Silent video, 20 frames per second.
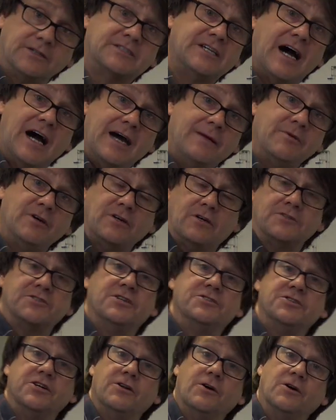timer, because
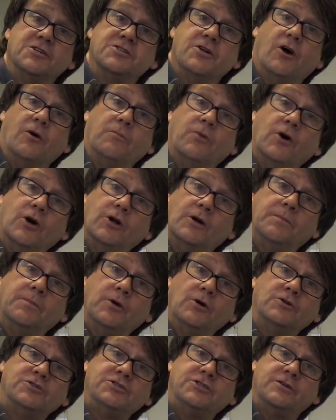as you know, it's not boiler
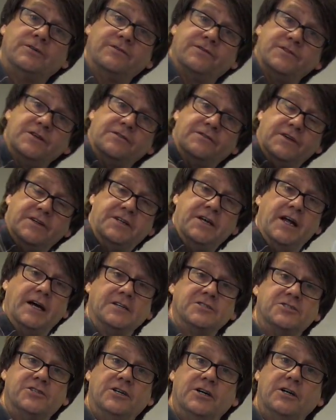plus, you fit in
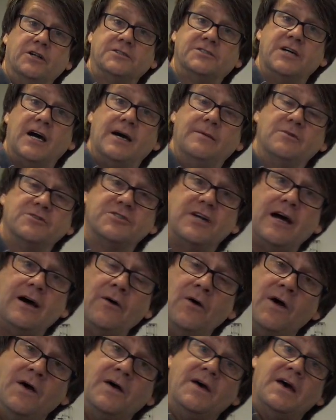external timers
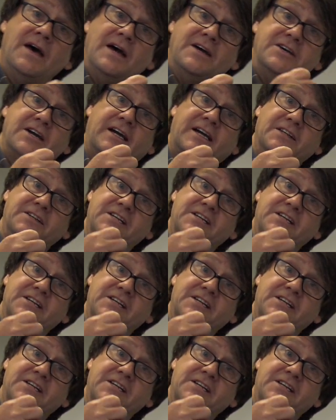now. You can